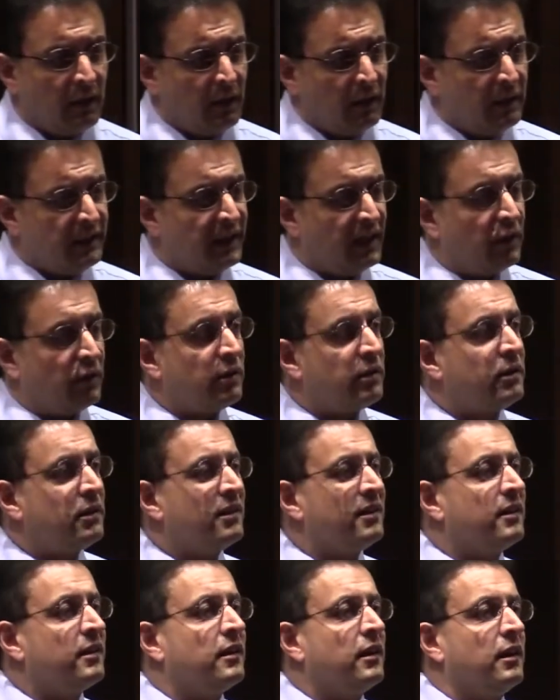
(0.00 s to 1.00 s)
Now,
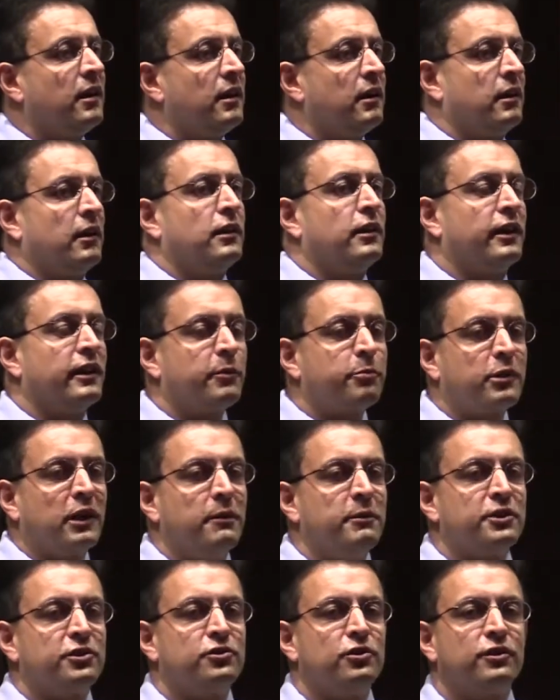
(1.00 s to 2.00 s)
a lot of the
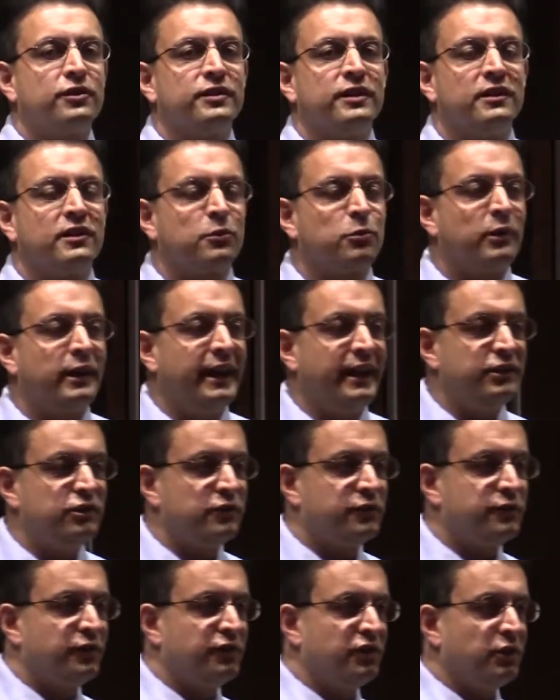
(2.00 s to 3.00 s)
primary stroke centers will hate you
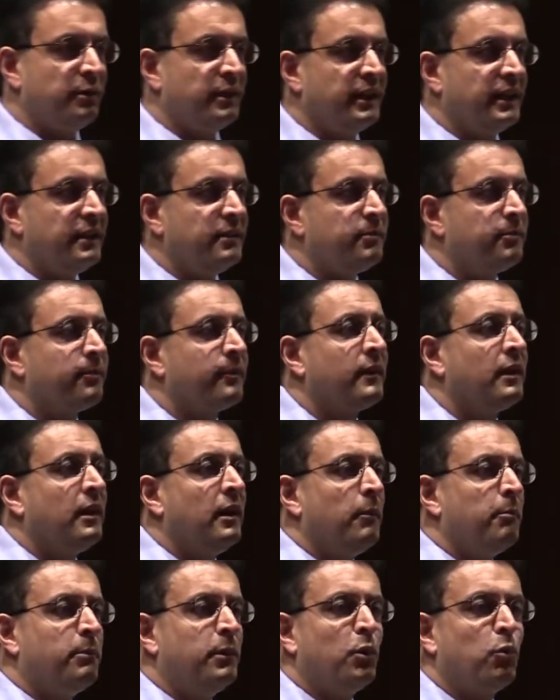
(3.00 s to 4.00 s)
for doing it,
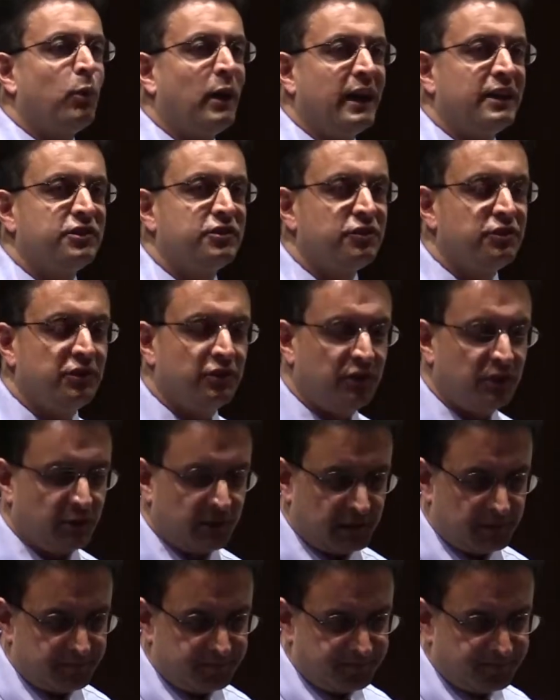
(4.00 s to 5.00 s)
but why should you do it?